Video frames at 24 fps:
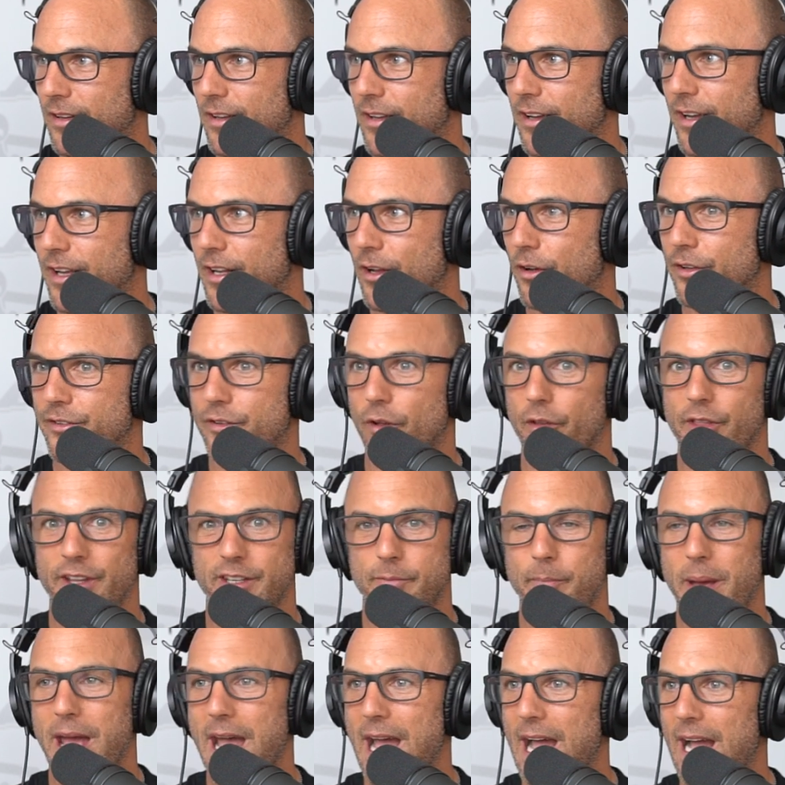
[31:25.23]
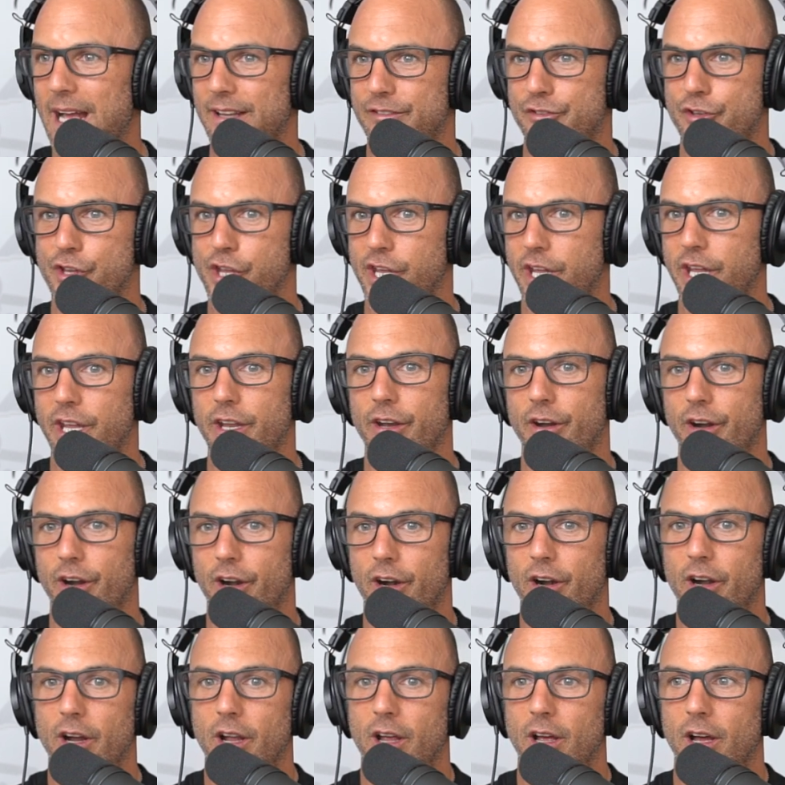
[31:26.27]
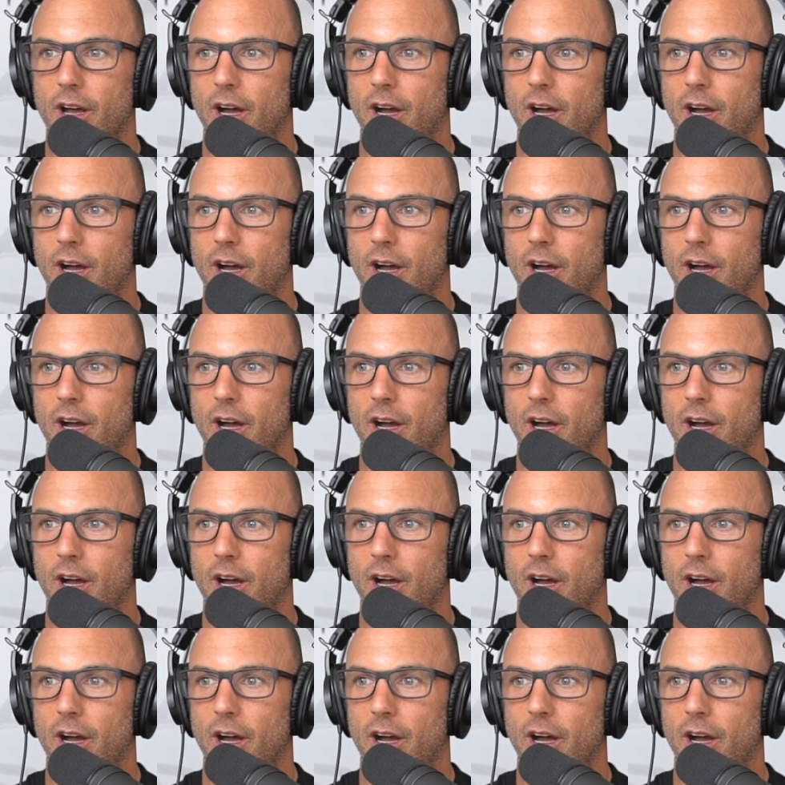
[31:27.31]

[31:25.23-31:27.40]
Right. You know, so this past year,